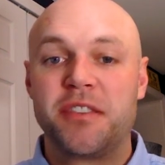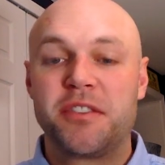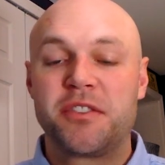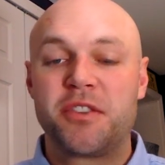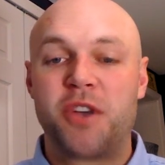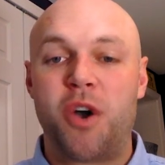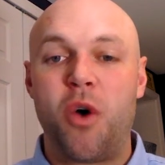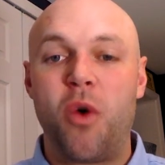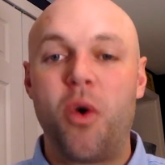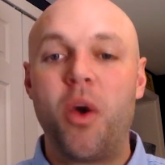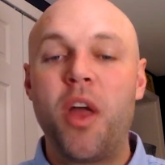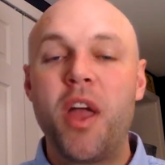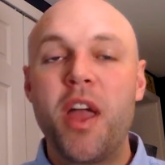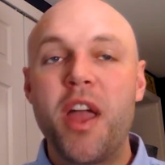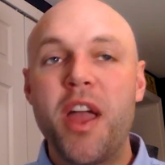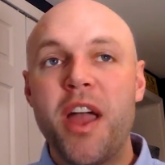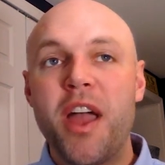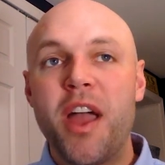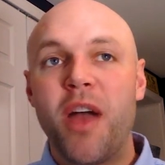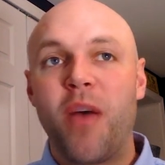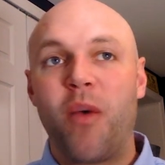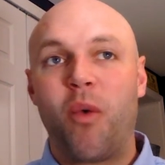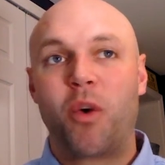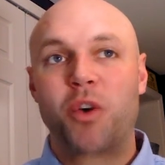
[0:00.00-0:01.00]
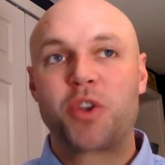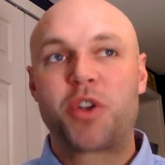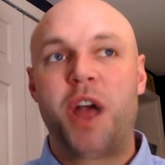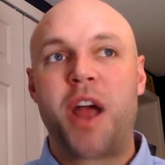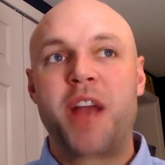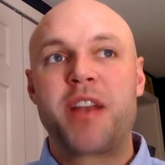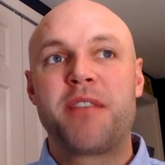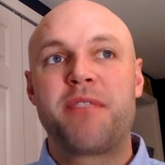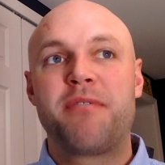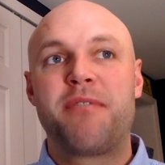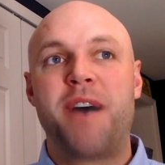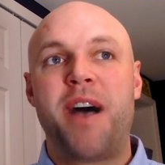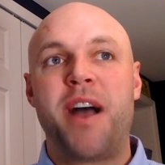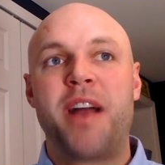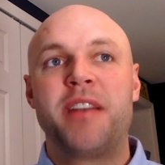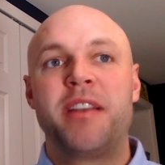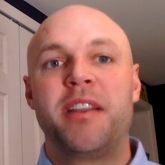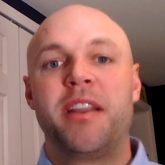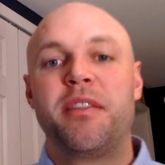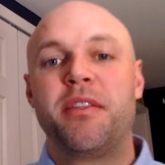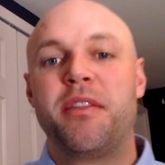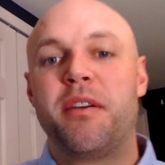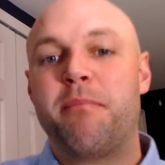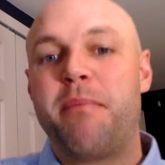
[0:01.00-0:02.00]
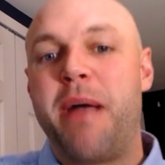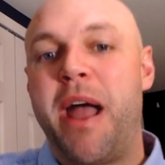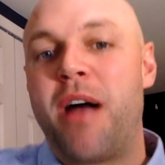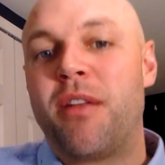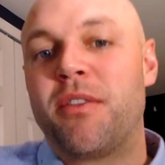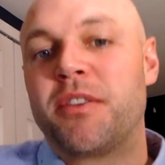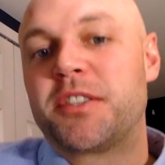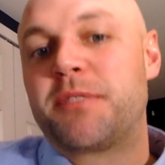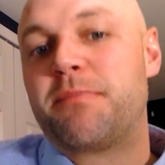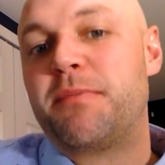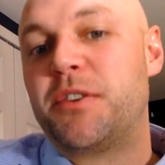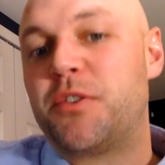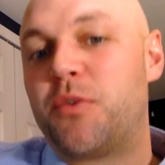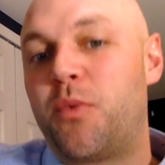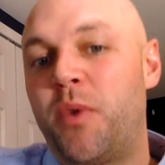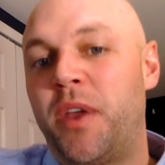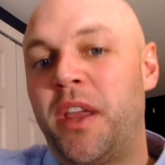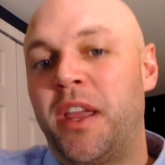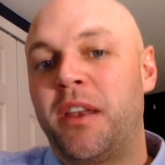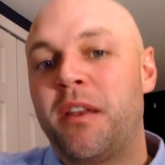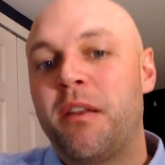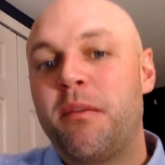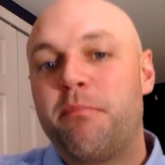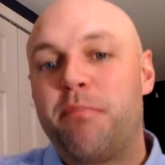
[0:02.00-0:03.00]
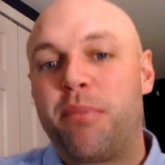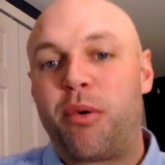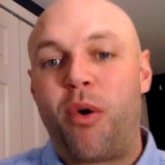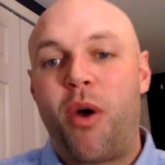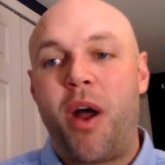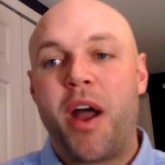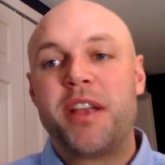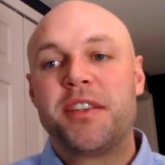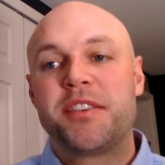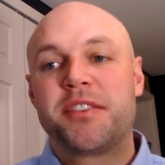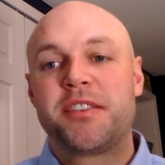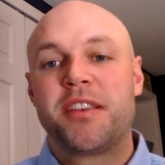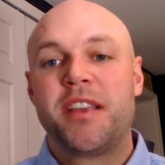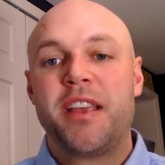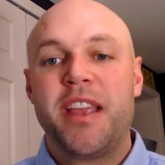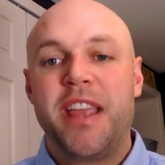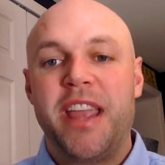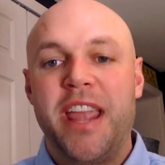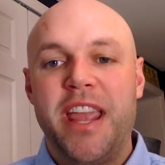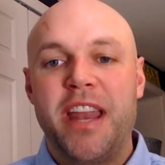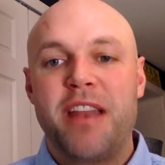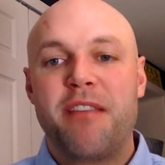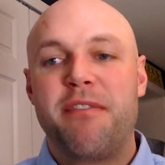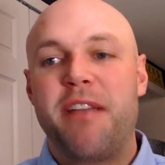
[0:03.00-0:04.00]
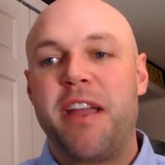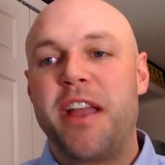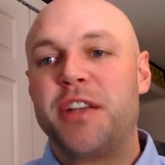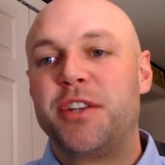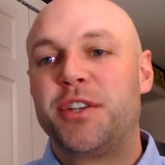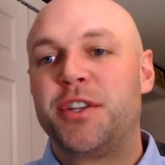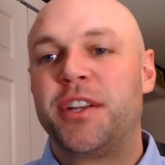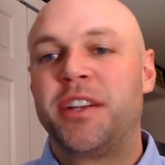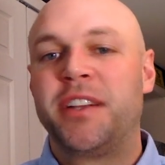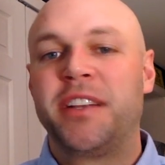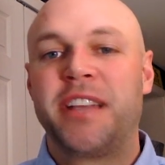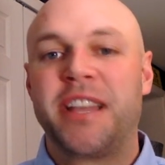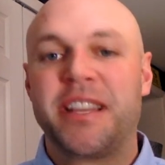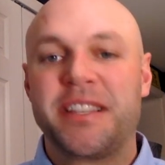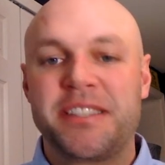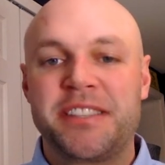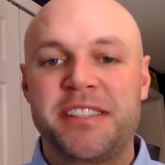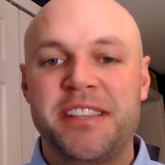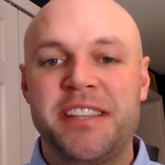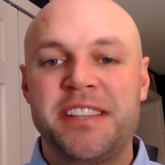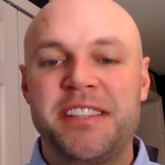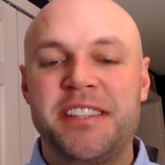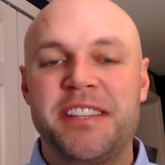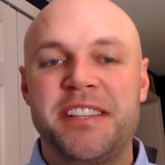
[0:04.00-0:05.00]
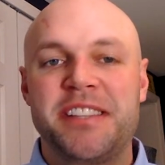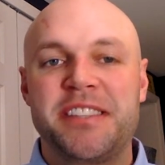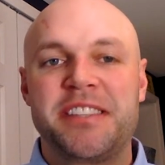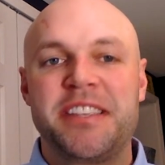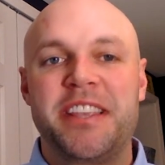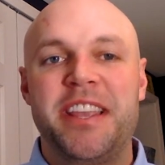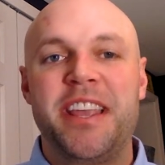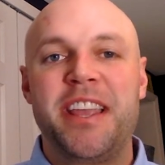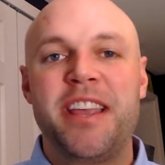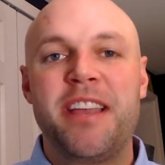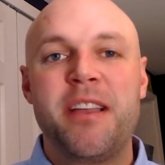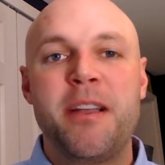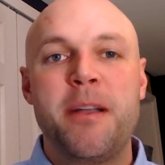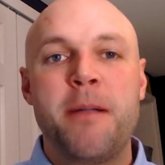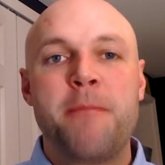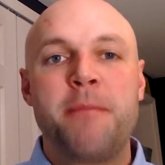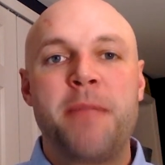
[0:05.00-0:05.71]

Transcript: So we're trying to find the balance between price, innovation, consistency,